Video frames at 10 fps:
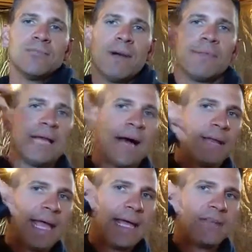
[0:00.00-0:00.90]
My
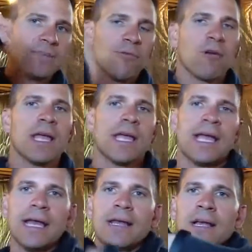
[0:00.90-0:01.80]
dominant hand is my right
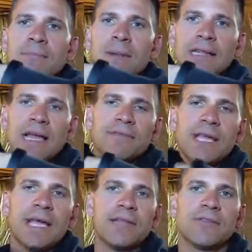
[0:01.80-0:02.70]
hand, my left
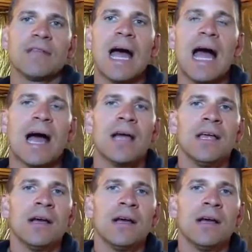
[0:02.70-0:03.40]
hand is not.